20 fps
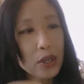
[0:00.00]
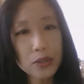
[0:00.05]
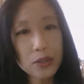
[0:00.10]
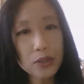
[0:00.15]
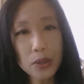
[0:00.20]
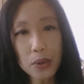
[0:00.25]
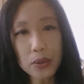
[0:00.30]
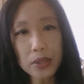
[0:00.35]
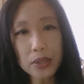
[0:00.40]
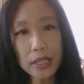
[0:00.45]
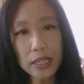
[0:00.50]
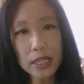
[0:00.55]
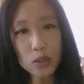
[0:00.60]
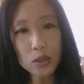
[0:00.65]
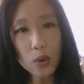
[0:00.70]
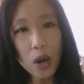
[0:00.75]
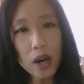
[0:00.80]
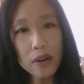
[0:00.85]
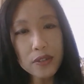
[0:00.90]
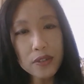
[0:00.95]
So the
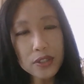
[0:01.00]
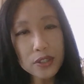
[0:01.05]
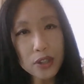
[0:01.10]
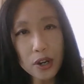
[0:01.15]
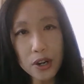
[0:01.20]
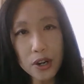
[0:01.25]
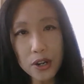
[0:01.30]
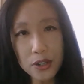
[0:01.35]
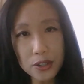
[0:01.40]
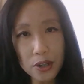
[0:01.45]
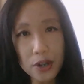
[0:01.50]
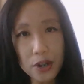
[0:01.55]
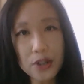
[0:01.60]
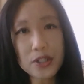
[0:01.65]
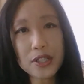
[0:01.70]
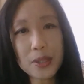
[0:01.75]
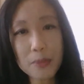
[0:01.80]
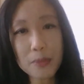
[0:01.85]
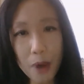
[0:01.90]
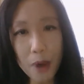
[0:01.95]
12 stars are
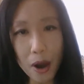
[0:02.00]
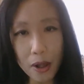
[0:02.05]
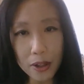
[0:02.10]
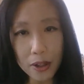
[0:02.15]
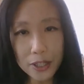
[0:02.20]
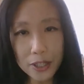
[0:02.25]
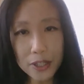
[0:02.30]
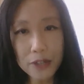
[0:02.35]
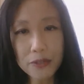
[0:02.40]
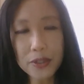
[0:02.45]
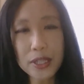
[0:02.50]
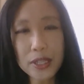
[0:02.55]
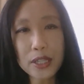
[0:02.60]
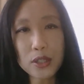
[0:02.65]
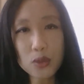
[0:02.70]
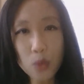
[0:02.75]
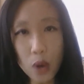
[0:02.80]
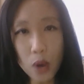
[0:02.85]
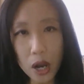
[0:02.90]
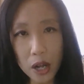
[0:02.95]
symbolic of
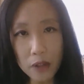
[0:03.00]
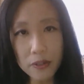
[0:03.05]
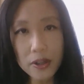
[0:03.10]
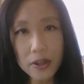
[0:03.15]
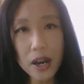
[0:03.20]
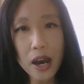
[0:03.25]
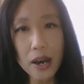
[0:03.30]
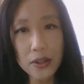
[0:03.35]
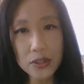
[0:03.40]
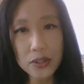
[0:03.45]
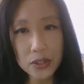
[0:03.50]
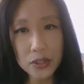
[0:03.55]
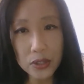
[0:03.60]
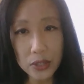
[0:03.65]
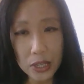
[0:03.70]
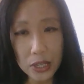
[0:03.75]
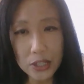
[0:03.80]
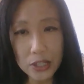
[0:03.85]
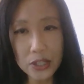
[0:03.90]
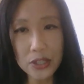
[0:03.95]
the 12
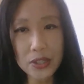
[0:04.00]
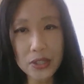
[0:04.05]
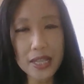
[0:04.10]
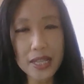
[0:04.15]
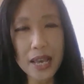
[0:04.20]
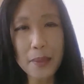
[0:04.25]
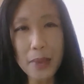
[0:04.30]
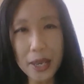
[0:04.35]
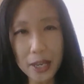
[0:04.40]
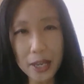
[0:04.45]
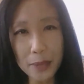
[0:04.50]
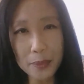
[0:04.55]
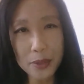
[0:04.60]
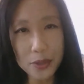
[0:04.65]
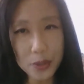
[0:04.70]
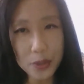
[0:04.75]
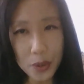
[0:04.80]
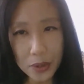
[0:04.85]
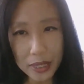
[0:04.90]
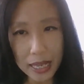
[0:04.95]
constellations that make up
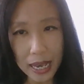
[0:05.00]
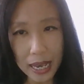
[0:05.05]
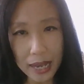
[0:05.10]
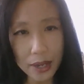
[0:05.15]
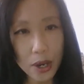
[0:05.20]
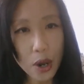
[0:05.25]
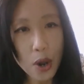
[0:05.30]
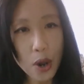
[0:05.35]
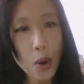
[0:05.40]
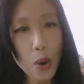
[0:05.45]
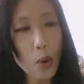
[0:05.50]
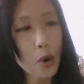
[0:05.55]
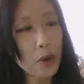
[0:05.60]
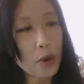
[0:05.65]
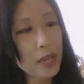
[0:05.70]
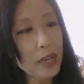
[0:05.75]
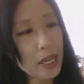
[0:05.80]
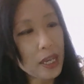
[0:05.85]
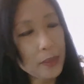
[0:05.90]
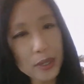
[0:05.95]
the zodiac.
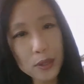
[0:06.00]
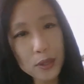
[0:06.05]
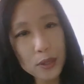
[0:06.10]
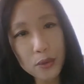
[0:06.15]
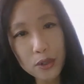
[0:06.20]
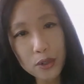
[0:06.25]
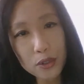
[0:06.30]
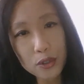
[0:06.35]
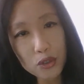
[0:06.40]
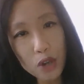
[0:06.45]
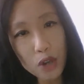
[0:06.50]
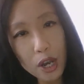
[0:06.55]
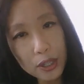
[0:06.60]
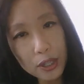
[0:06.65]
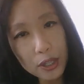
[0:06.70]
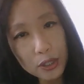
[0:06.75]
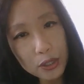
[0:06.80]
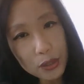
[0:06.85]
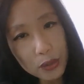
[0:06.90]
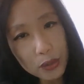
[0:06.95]
Or maybe you're
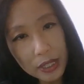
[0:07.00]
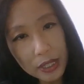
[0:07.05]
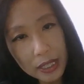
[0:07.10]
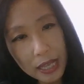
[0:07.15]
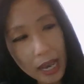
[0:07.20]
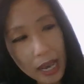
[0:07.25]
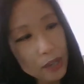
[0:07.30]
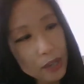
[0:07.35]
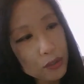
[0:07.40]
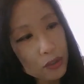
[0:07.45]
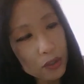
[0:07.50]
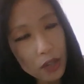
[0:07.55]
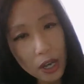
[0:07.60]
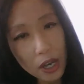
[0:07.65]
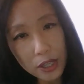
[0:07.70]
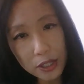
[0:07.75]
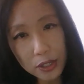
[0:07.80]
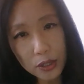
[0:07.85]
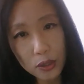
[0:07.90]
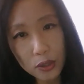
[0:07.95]
drawn to the
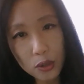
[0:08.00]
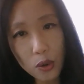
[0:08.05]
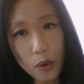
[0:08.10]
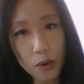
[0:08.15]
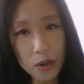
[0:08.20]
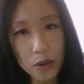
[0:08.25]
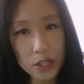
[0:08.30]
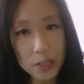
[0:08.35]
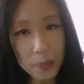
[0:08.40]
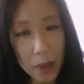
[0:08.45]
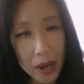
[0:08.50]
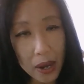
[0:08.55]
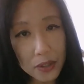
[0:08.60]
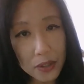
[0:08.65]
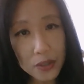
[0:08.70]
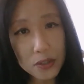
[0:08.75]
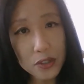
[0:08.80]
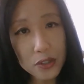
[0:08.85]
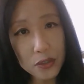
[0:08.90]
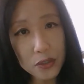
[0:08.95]
astrological
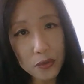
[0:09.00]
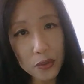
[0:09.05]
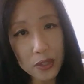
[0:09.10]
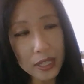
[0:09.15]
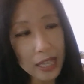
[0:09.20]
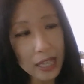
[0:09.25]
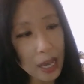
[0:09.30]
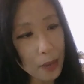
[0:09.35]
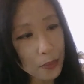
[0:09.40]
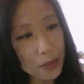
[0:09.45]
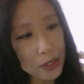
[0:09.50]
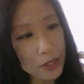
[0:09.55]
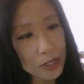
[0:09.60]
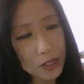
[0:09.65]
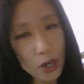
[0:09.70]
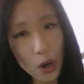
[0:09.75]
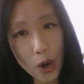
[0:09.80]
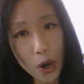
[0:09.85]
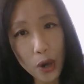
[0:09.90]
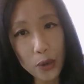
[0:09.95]
correspondences for the
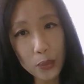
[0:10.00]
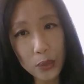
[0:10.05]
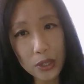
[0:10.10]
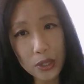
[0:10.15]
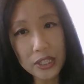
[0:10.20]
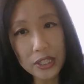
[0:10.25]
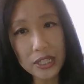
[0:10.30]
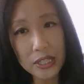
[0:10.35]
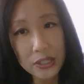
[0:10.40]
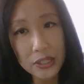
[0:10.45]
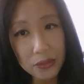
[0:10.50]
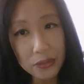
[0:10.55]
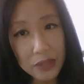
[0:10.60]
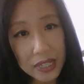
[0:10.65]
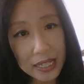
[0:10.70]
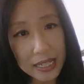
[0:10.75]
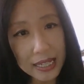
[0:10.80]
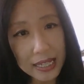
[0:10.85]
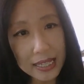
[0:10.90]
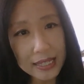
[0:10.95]
Empress card, which is
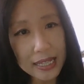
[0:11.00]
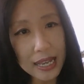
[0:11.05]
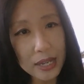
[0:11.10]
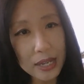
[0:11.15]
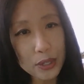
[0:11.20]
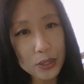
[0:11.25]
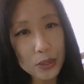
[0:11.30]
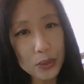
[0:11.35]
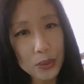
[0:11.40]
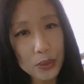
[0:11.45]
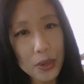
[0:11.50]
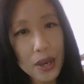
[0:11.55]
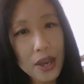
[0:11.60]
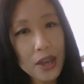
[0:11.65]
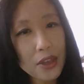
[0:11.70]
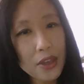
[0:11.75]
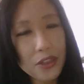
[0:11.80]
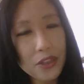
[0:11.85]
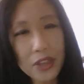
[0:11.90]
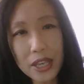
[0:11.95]
Venus, and you
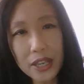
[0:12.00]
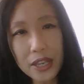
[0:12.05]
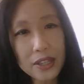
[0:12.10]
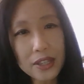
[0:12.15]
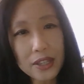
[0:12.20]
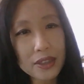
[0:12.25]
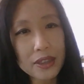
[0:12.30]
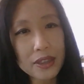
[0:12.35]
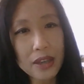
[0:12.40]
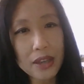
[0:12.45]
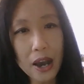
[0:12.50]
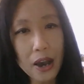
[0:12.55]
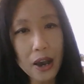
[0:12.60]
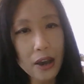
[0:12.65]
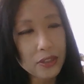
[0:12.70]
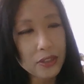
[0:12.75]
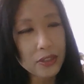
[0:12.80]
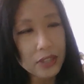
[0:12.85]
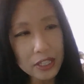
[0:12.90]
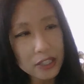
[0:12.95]
think
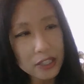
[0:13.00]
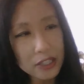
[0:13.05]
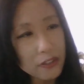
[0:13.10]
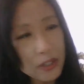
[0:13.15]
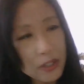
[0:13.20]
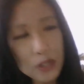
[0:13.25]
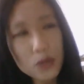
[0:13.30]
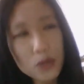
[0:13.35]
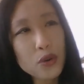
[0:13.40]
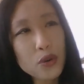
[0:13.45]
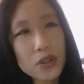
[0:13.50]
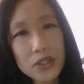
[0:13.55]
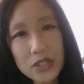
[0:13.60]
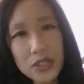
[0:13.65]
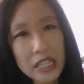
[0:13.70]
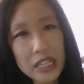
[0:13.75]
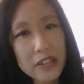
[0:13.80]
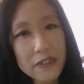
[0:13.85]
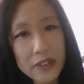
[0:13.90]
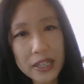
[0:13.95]
on the divinatory
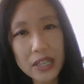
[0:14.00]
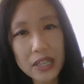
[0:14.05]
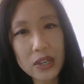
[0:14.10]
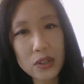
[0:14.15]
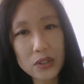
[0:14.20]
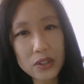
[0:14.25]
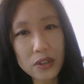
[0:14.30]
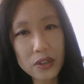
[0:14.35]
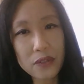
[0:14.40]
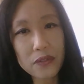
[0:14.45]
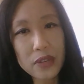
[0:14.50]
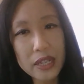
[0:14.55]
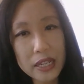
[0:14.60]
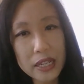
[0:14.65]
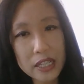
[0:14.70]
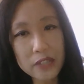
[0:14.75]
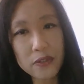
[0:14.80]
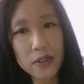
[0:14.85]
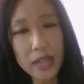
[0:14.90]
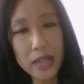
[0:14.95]
significance of
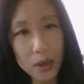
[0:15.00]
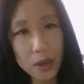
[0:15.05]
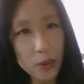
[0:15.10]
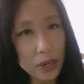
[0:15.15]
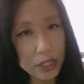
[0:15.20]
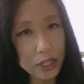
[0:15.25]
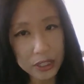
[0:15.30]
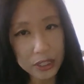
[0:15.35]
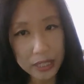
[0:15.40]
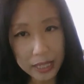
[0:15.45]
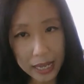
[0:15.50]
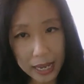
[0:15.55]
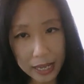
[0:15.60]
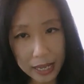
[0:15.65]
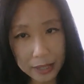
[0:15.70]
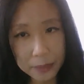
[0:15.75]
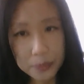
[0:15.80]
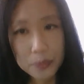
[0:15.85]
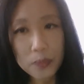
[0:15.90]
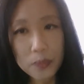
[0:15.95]
Venus for that question at
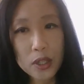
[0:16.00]
hand.